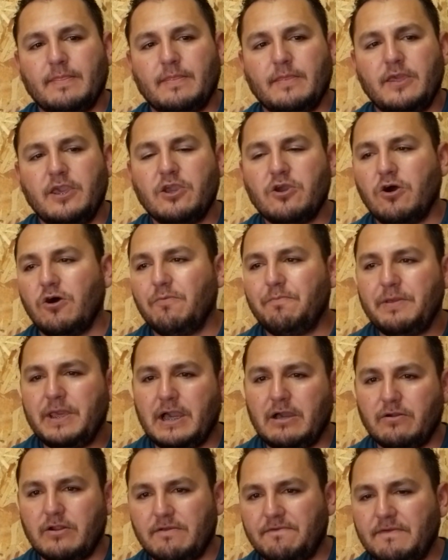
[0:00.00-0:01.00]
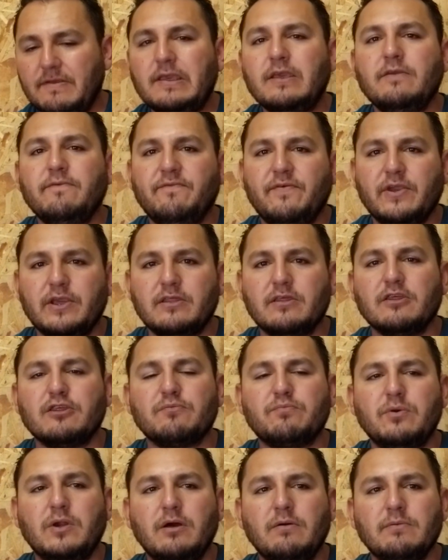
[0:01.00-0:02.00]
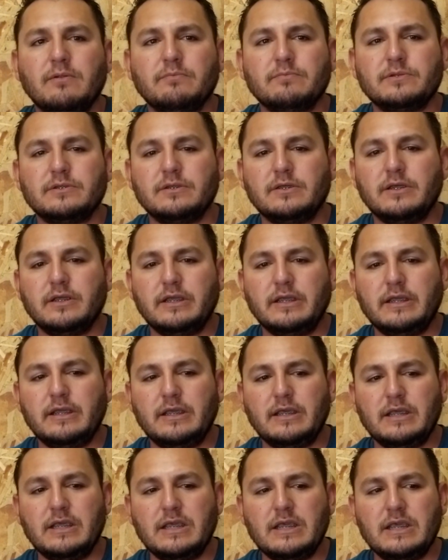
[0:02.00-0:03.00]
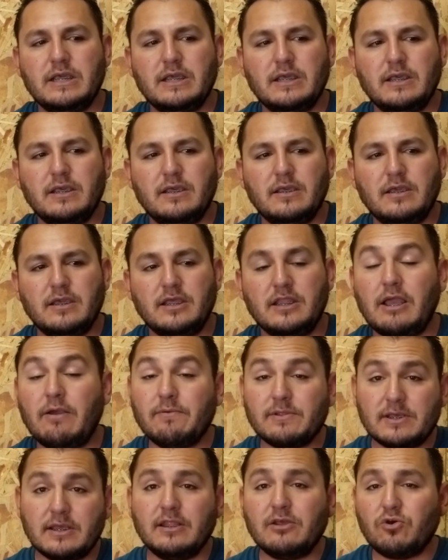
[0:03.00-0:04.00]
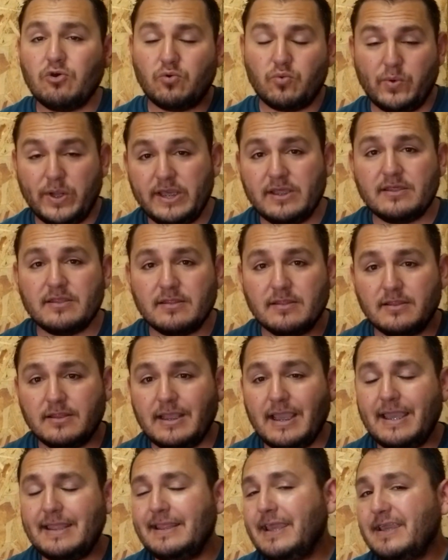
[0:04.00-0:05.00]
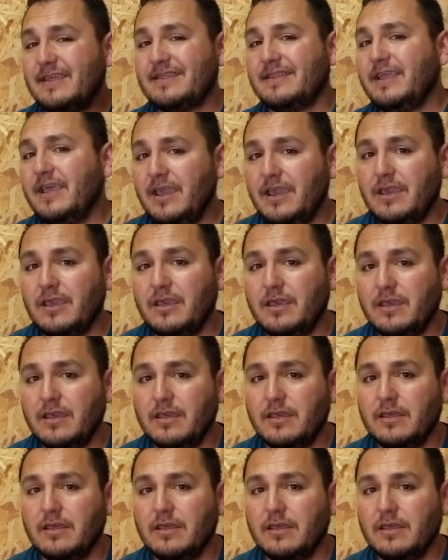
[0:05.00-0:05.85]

He called me out after he fixed his problems, and I was gonna go race that next day.